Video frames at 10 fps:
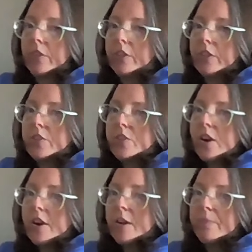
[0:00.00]
good
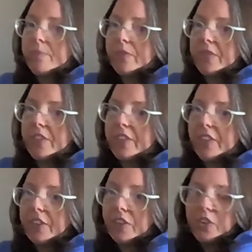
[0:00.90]
job.
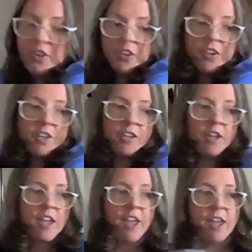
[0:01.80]
Good.
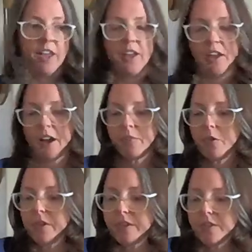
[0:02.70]
I'm
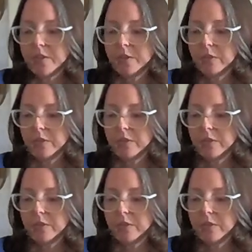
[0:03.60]
going to